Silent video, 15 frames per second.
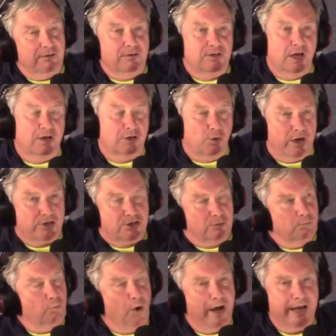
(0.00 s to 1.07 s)
of a
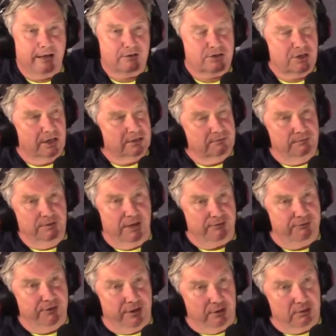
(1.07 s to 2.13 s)
question way outside left
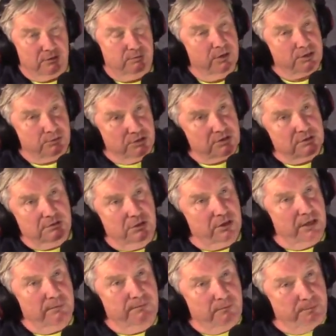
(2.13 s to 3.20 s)
field, which was
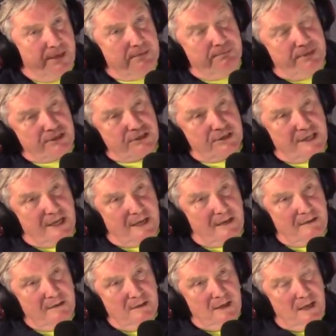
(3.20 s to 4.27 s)
looking for better measured
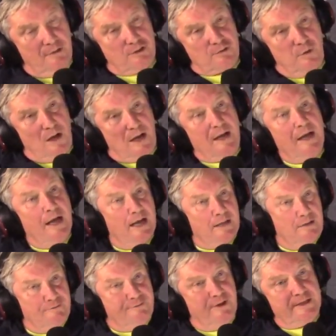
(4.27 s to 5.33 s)
care elsewhere, and
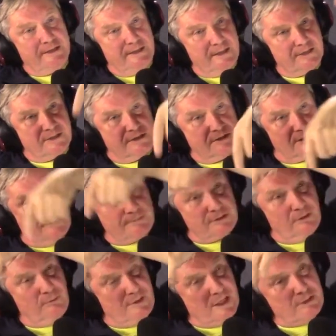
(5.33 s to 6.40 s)
then finding these steps
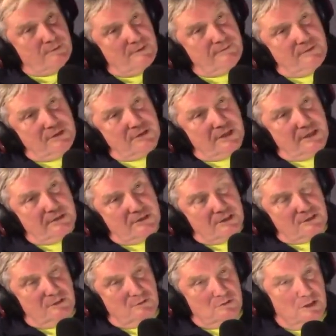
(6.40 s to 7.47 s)
along with. That's why I've just taken
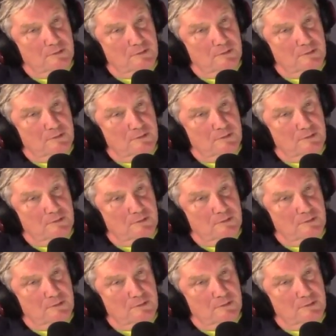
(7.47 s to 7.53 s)
such a long time.